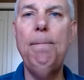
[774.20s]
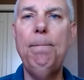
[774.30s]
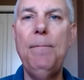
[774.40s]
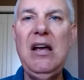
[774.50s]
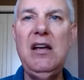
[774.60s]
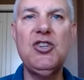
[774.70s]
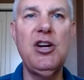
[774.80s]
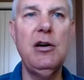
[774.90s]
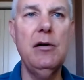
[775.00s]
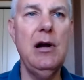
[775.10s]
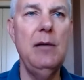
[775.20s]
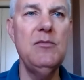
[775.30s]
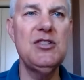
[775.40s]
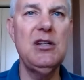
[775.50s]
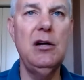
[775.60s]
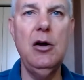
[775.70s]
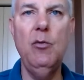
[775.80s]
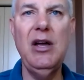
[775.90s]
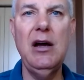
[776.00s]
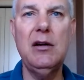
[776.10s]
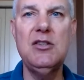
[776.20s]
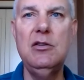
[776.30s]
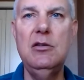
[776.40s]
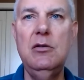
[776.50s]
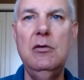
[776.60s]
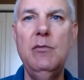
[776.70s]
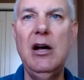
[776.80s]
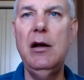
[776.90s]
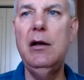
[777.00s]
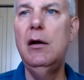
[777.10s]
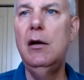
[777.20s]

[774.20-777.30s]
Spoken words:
page here, and I'm just going to go back to my